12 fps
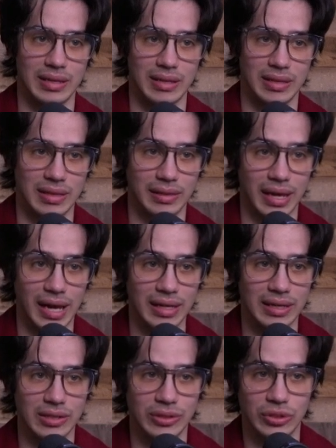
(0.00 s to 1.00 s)
that
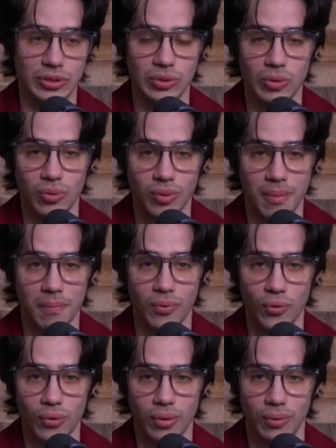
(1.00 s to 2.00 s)
is so
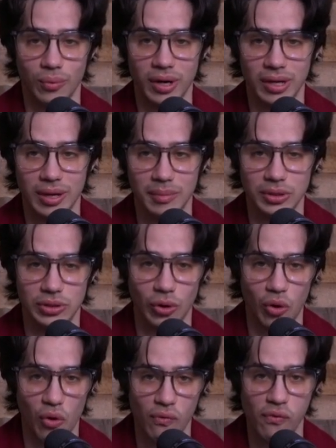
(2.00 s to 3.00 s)
important when it comes to
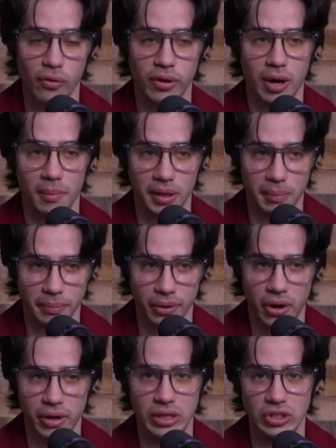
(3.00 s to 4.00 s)
overcoming
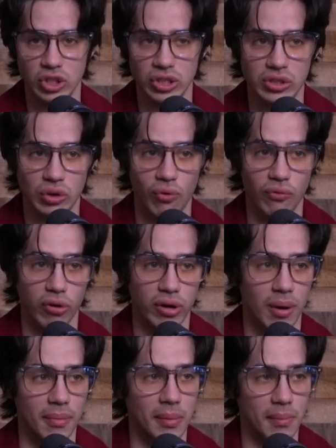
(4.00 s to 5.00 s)
blockages,
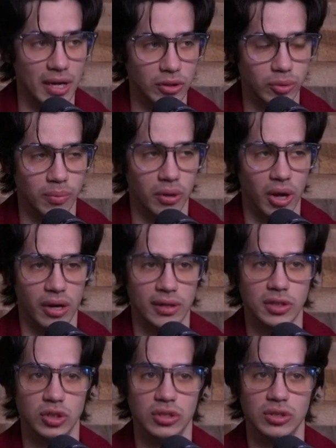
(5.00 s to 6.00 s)
overcoming mental
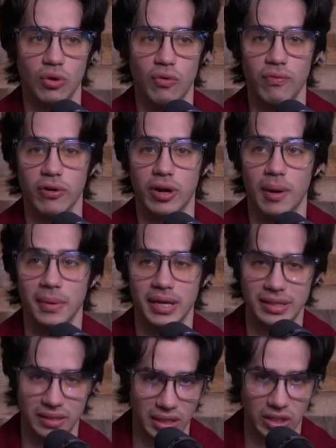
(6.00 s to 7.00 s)
blockages, overcoming
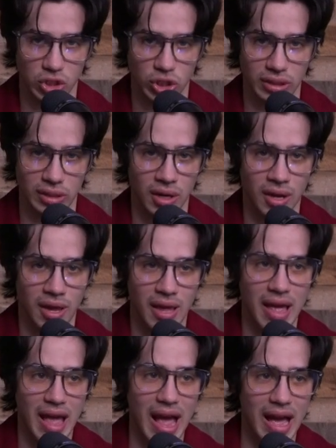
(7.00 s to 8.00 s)
addiction.
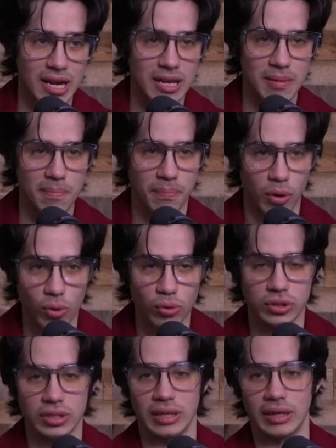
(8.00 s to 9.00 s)
Any
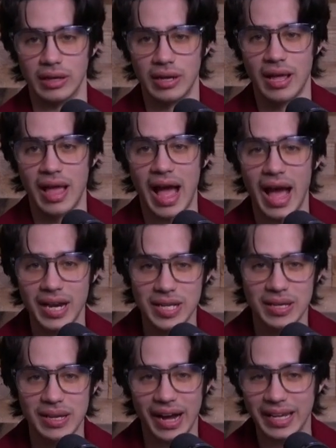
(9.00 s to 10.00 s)
person,
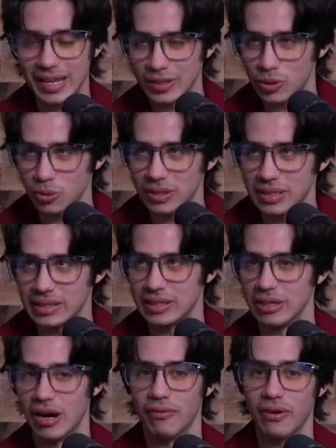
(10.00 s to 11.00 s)
I can't stress this
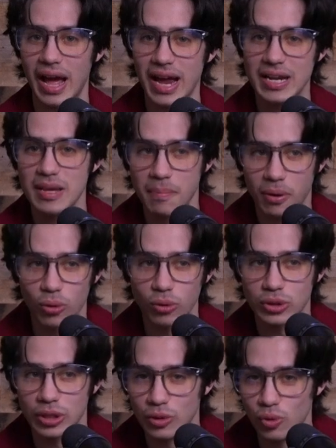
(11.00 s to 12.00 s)
enough, any
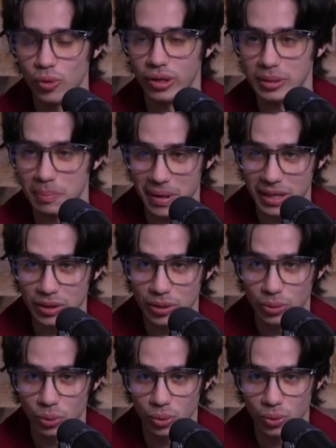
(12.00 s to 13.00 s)
person who has been
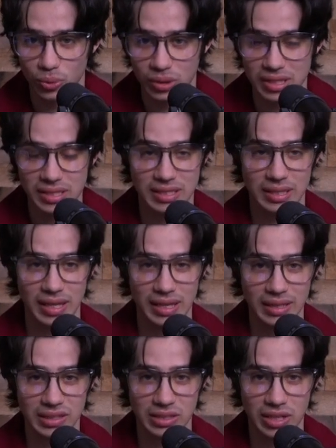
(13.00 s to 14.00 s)
through these
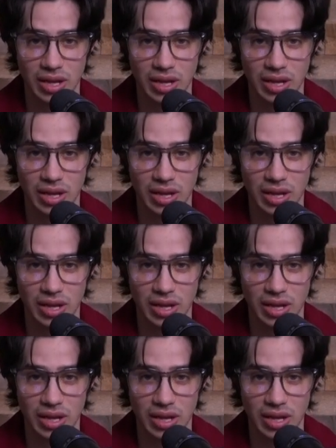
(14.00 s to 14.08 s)
things